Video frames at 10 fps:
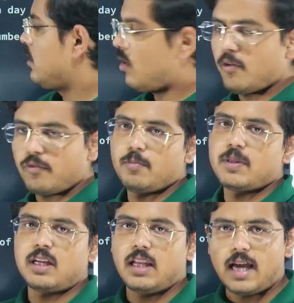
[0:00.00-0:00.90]
of,
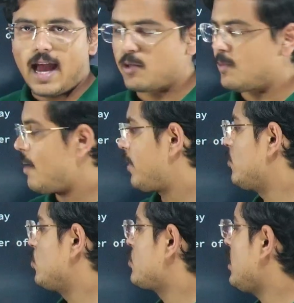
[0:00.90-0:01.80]
basically a hash map I'm
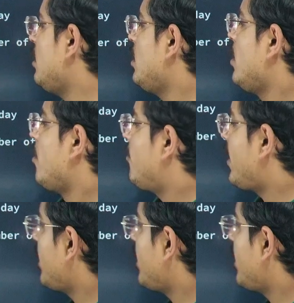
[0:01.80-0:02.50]
using, where